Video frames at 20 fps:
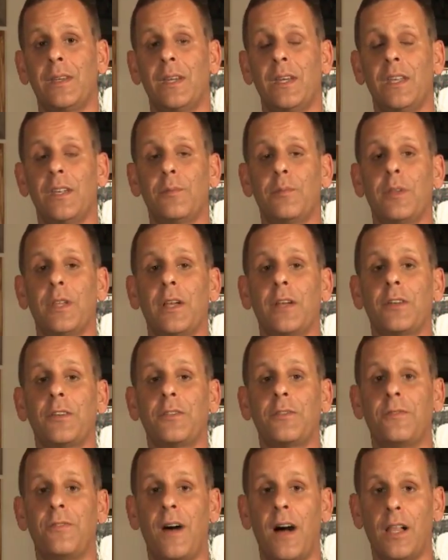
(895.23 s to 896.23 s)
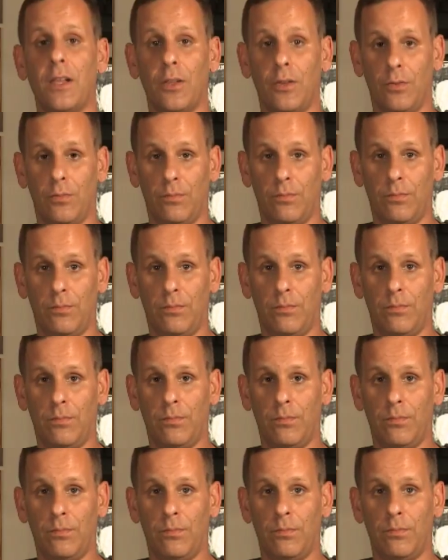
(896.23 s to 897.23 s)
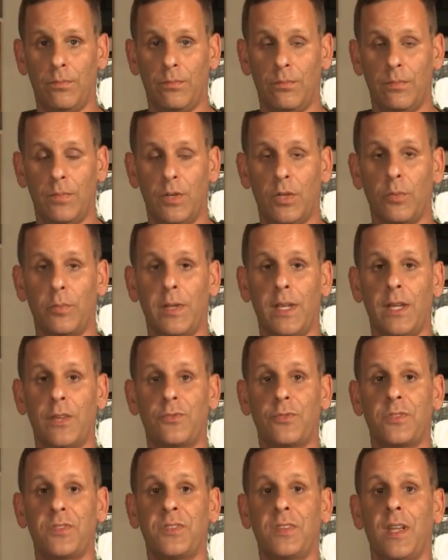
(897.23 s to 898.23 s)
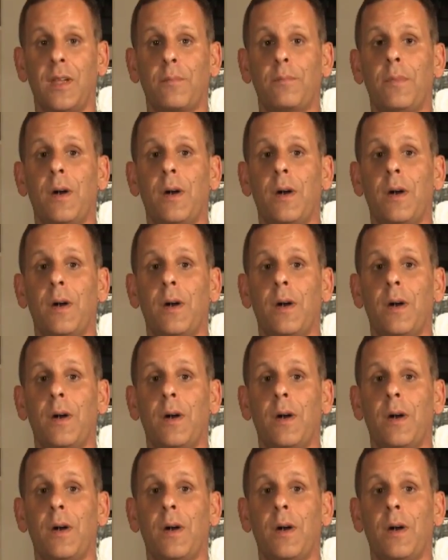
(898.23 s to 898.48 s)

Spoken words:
and the players follow. It'll be interesting.